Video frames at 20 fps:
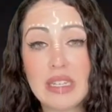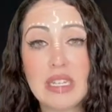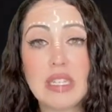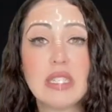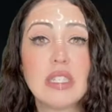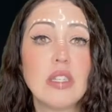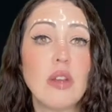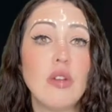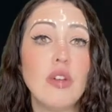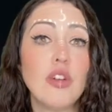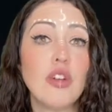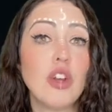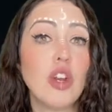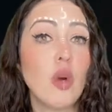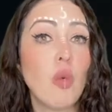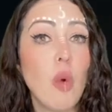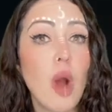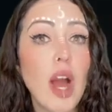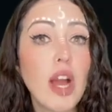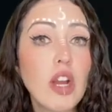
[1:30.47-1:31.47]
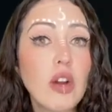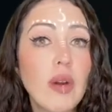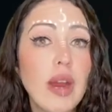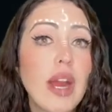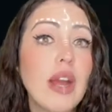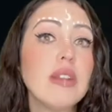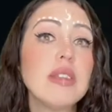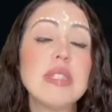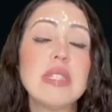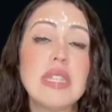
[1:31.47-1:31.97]
So you're going to walk
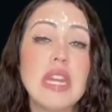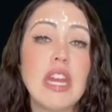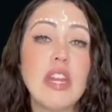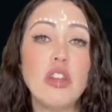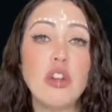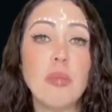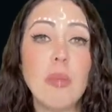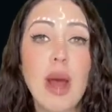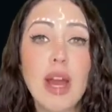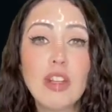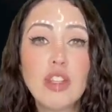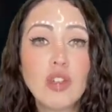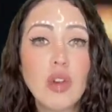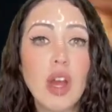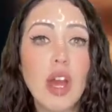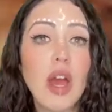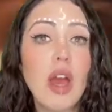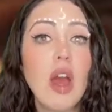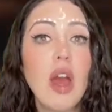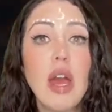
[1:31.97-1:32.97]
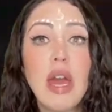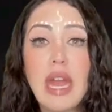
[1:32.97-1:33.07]
around saying your mantra.